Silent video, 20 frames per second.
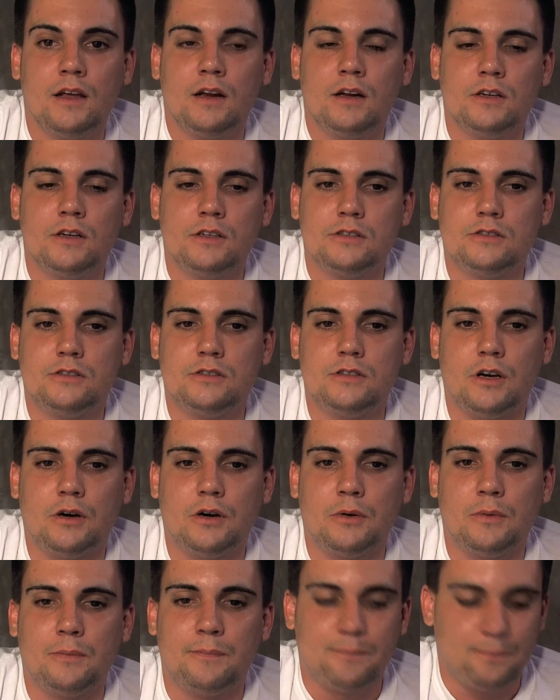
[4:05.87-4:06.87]

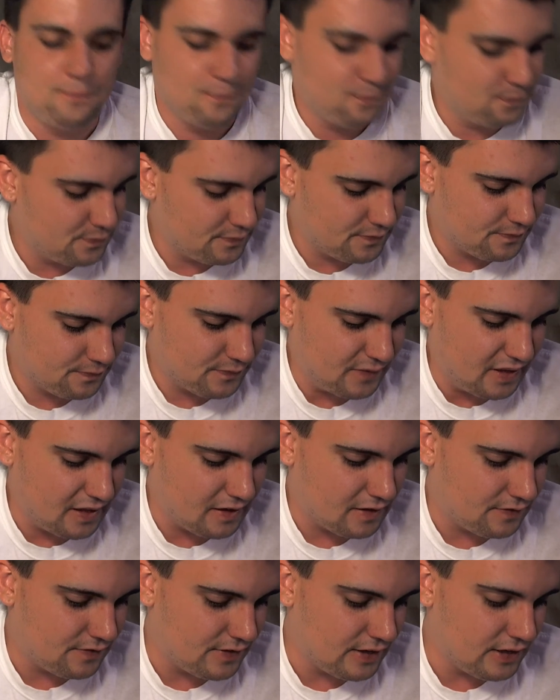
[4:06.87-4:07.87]
So
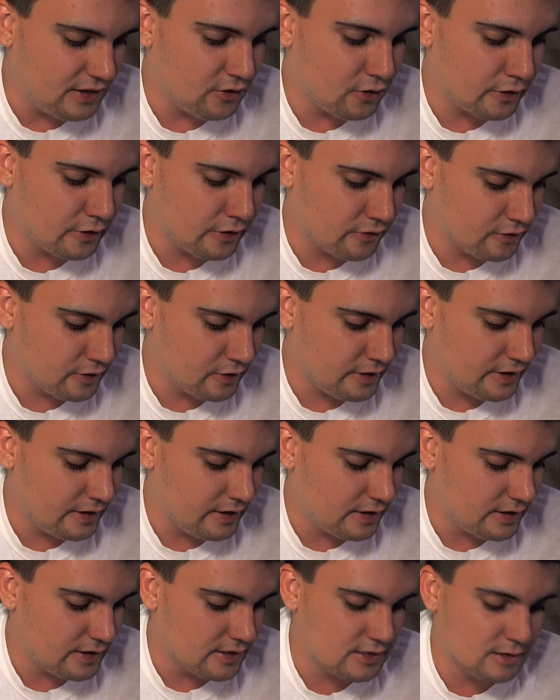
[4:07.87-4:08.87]
DDR3
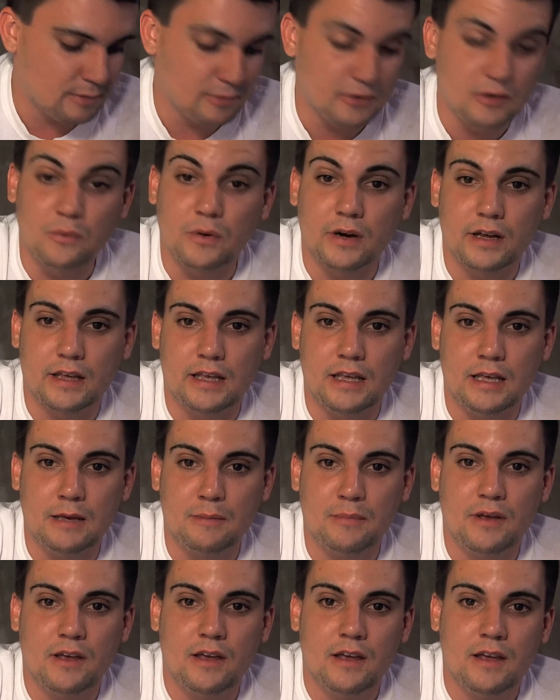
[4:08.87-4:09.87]
is something you want to
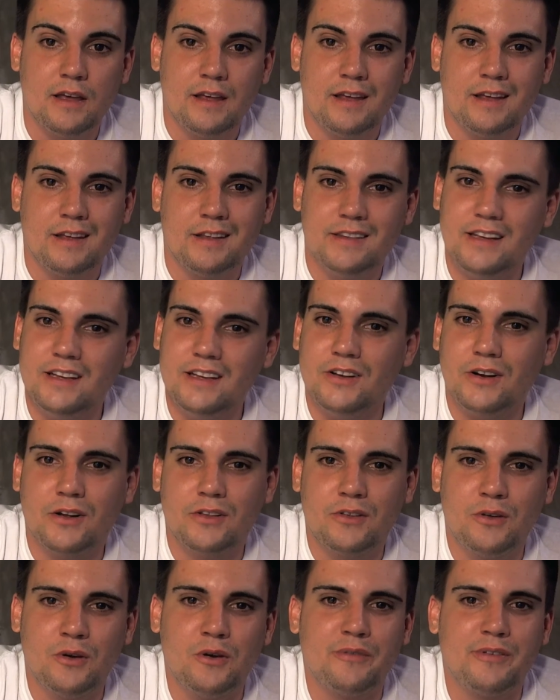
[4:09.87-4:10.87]
keep.
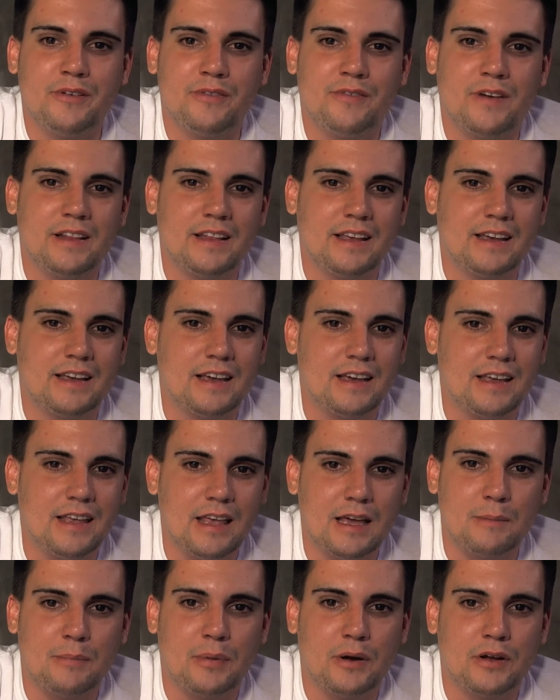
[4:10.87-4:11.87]
DDR2, if you find like a
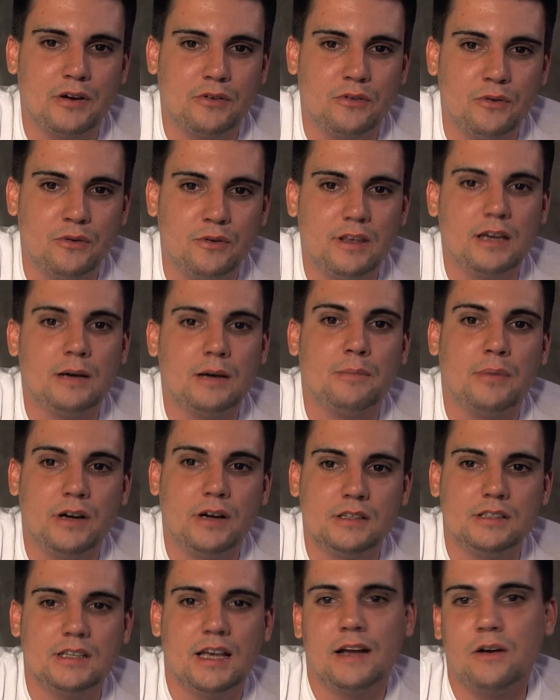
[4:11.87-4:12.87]
gigabyte or 2
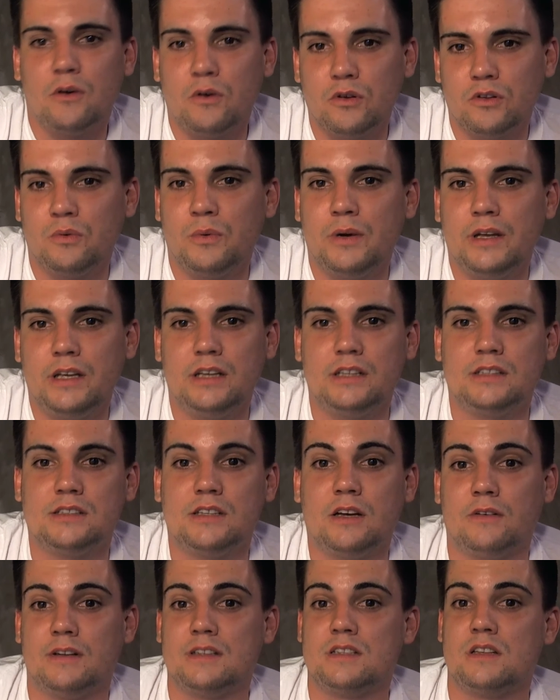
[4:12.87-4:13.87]
gigabytes, hang on to it. You can
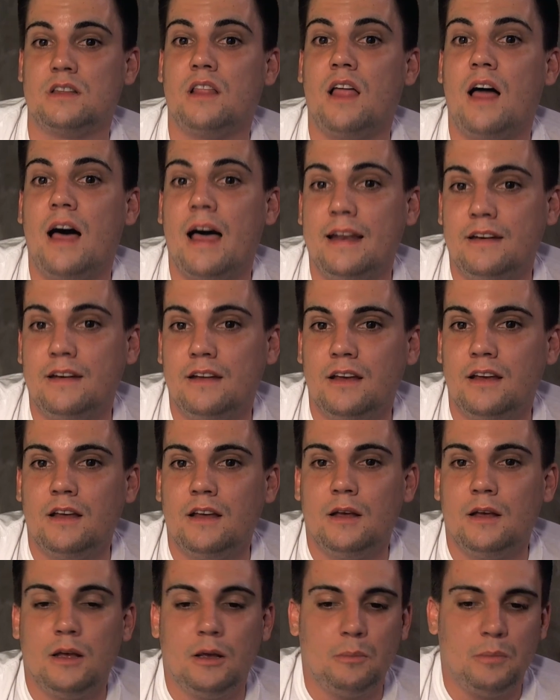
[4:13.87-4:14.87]
sell it as a lot
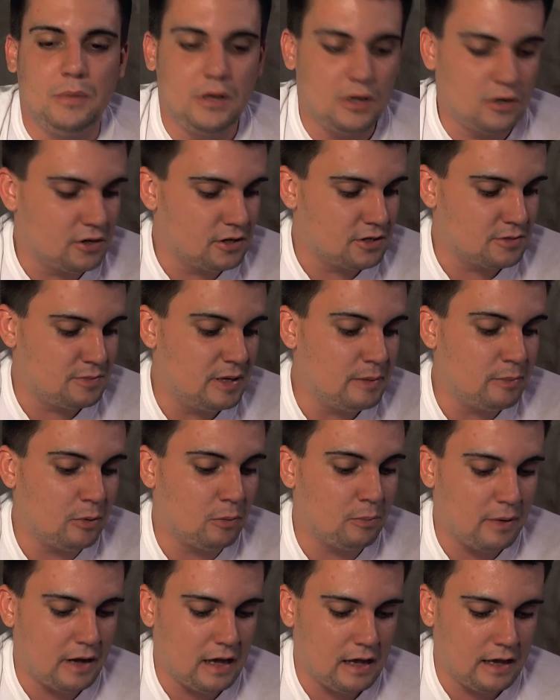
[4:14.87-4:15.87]
because
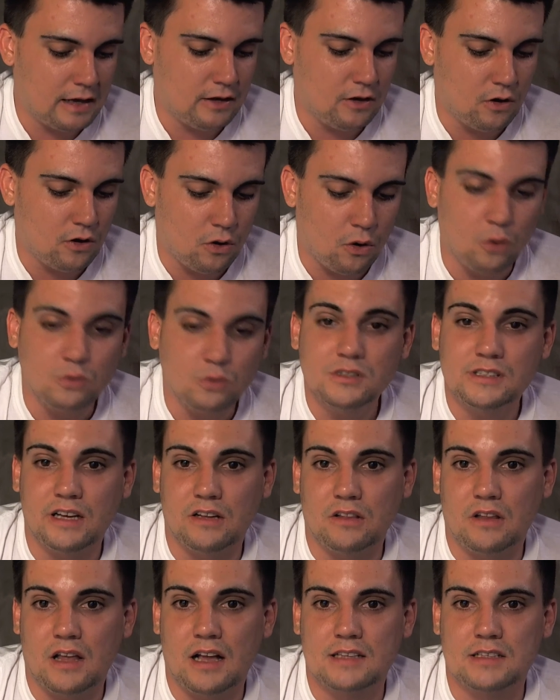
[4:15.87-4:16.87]
people buy
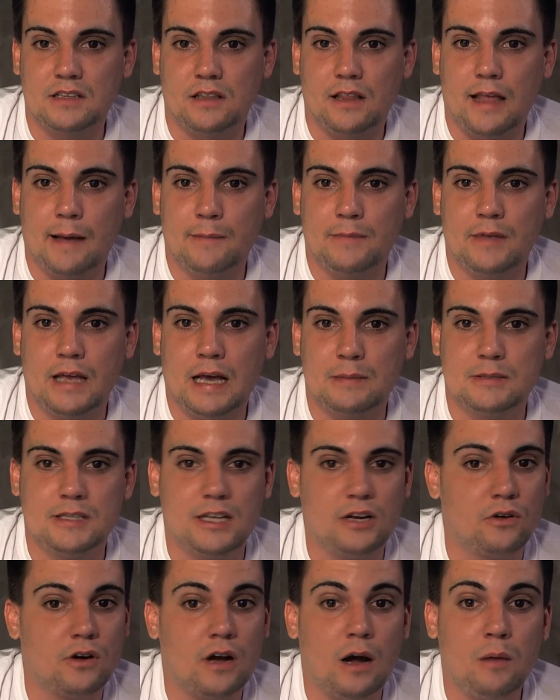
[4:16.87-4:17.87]
wholesale lots of laptops.
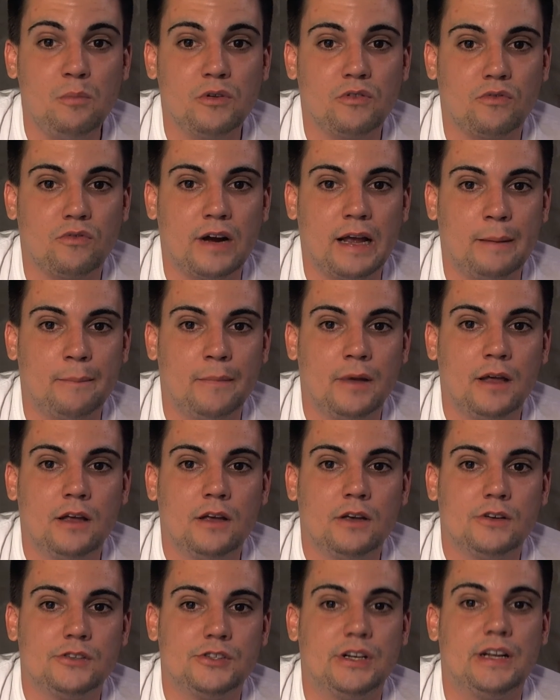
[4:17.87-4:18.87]
They don't come with RAM,
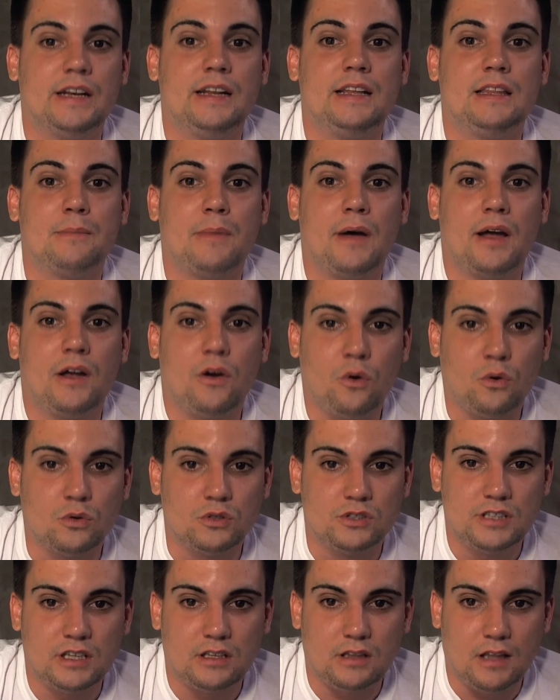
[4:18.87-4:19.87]
so they need to buy a
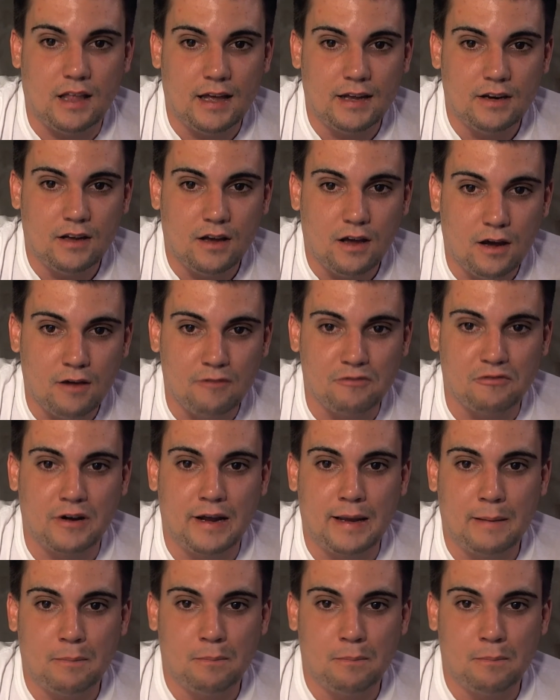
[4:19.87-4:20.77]
wholesale lot of RAM,